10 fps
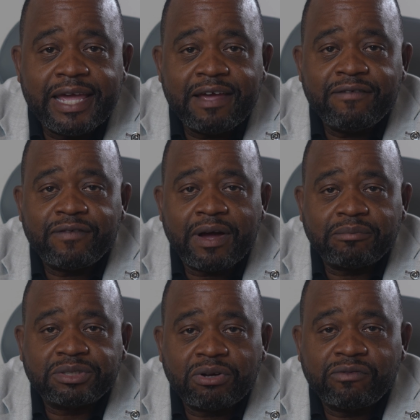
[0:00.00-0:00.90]
If
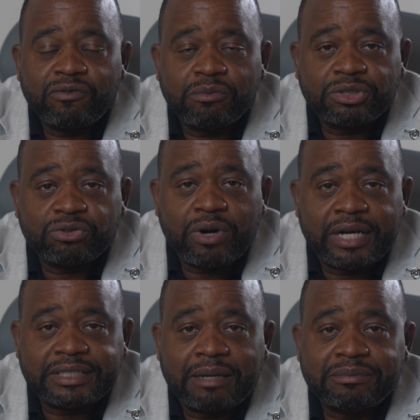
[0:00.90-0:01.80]
I'm starting from
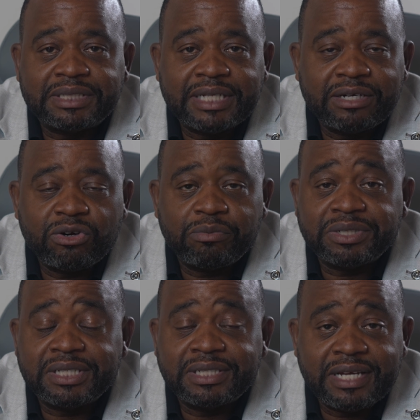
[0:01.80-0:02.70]
scratch, I'm setting up a
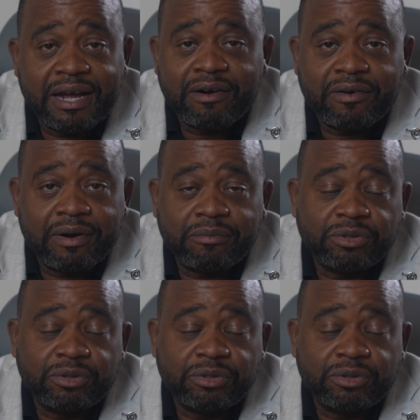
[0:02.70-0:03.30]
CRM,